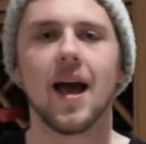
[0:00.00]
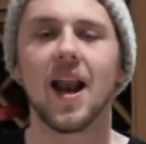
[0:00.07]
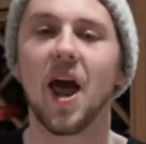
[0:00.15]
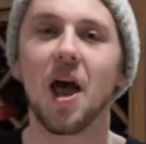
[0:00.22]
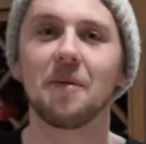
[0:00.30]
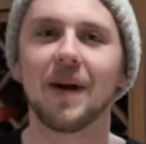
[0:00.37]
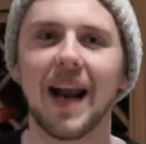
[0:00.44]

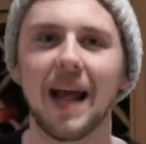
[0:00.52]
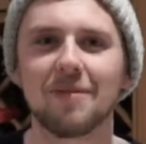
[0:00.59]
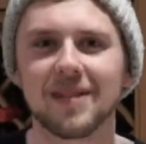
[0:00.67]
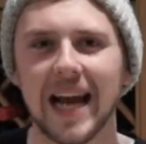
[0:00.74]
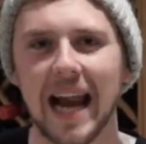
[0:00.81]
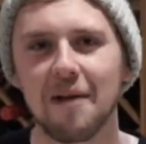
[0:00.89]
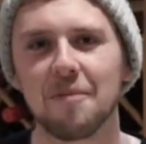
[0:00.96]
Hello, my name's
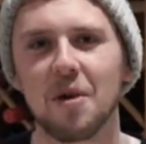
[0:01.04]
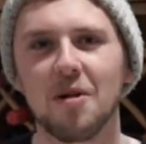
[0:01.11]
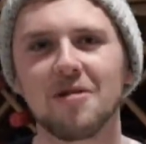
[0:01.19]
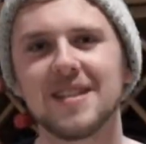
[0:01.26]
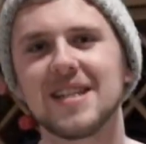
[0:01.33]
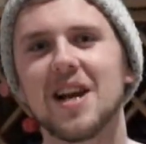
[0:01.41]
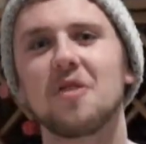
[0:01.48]
Callum
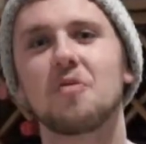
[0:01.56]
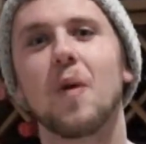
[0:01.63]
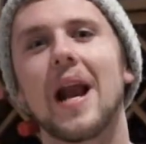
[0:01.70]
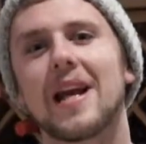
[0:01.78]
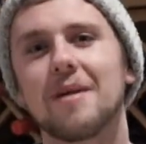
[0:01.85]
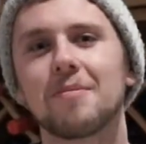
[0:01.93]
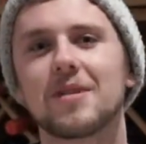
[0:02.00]
Lawrence and
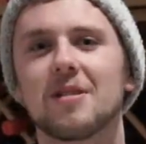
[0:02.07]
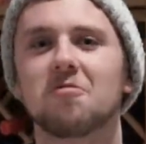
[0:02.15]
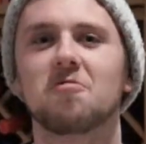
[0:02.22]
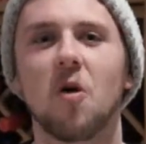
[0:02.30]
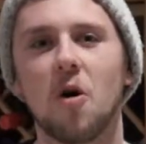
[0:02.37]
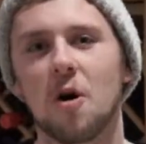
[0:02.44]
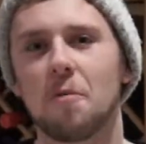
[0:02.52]
welcome to
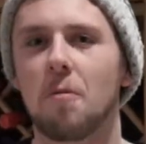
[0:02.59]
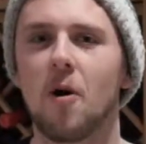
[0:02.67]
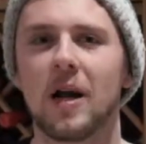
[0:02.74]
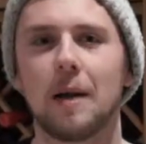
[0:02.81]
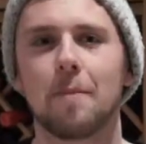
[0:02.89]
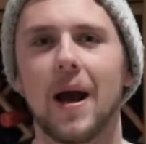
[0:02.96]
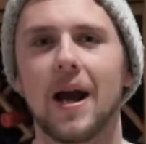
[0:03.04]
Rock
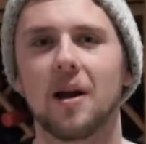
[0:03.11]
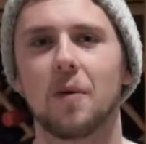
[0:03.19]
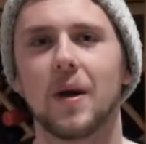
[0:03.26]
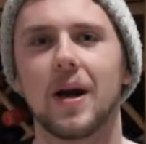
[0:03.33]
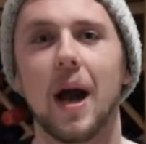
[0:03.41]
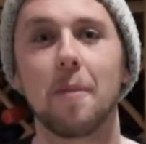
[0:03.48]
Pocket Banquet,